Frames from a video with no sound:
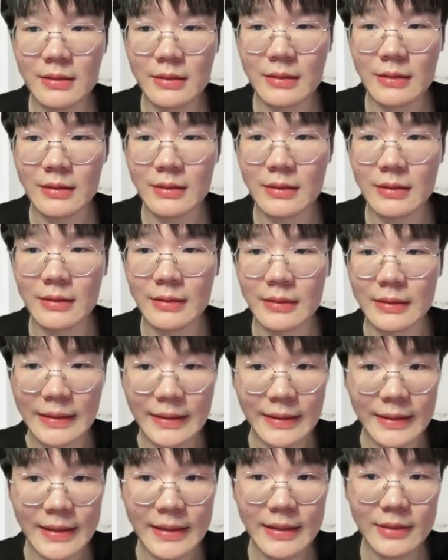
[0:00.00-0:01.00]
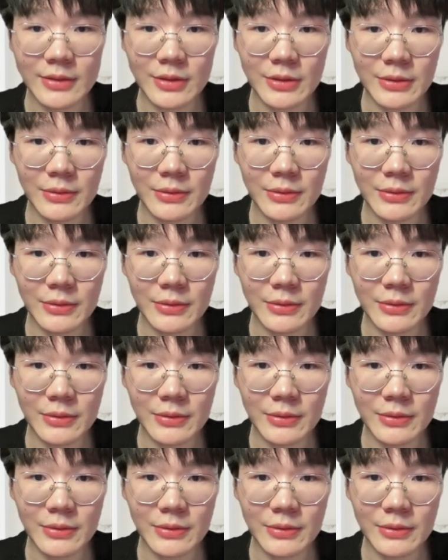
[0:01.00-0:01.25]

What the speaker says: the Nikkei